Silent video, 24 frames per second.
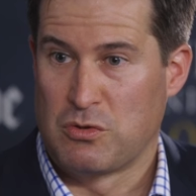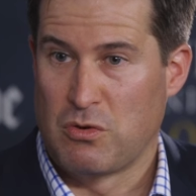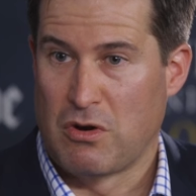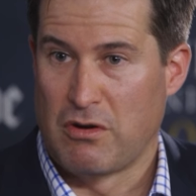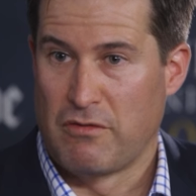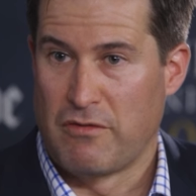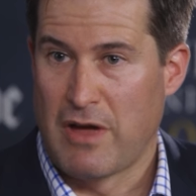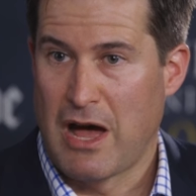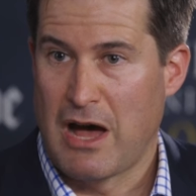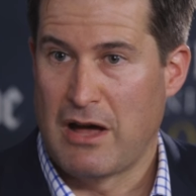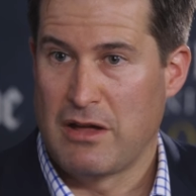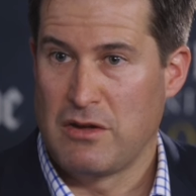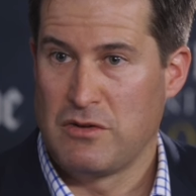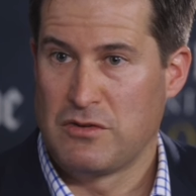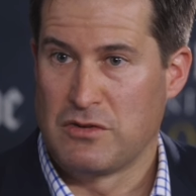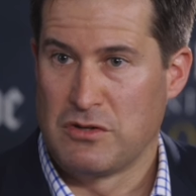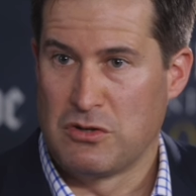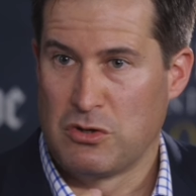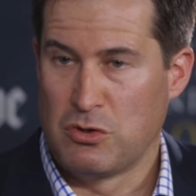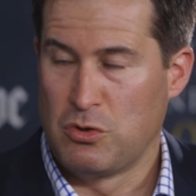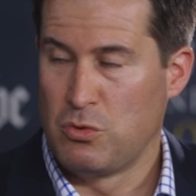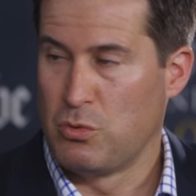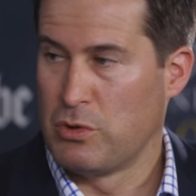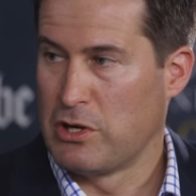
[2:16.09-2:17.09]
to our values
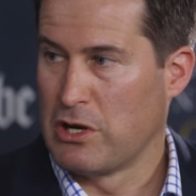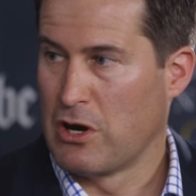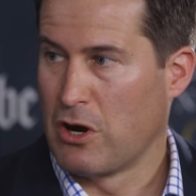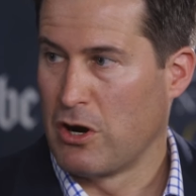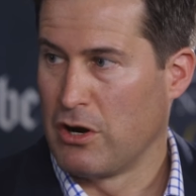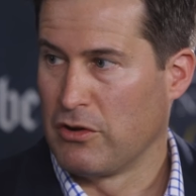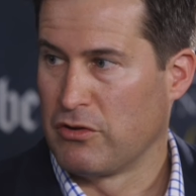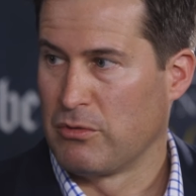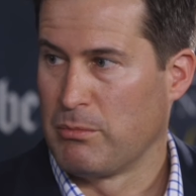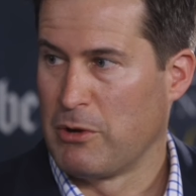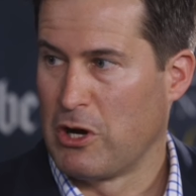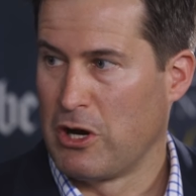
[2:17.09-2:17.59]
and to who we are as